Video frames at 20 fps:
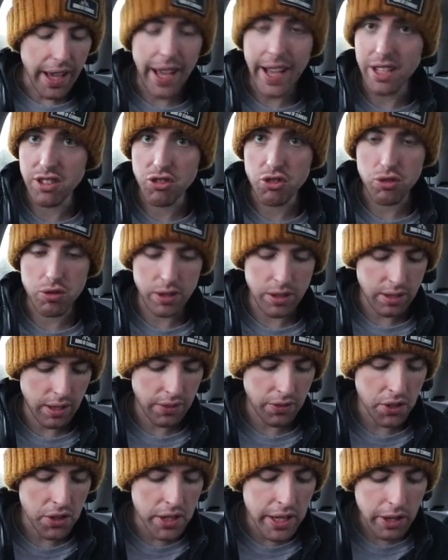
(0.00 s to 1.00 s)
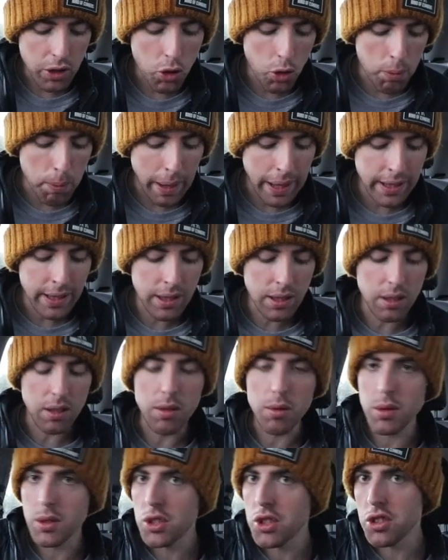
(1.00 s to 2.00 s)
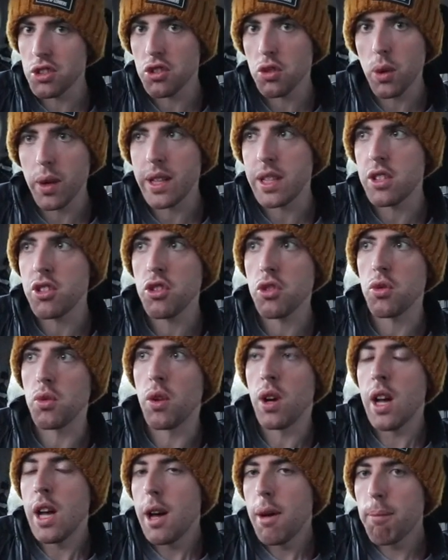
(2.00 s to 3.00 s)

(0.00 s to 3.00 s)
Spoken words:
entries, and the Nico Pendle, which is 22.